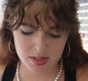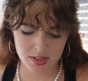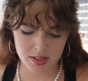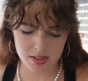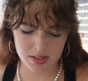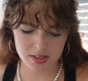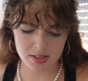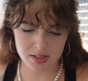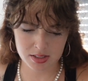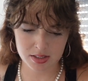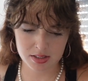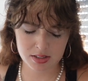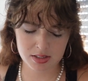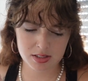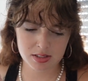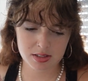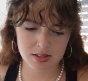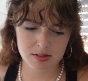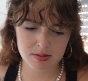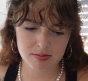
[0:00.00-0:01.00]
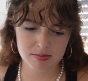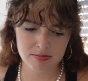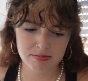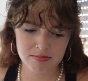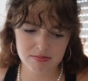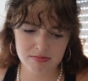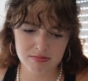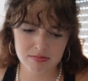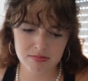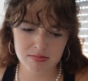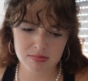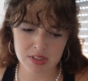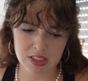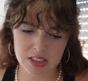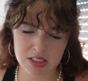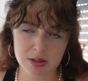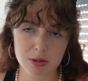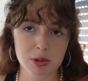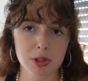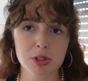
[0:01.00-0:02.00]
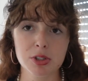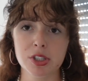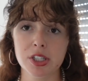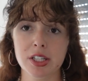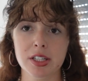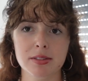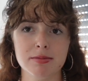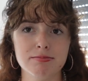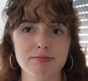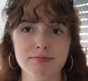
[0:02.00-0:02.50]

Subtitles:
this is the real shit.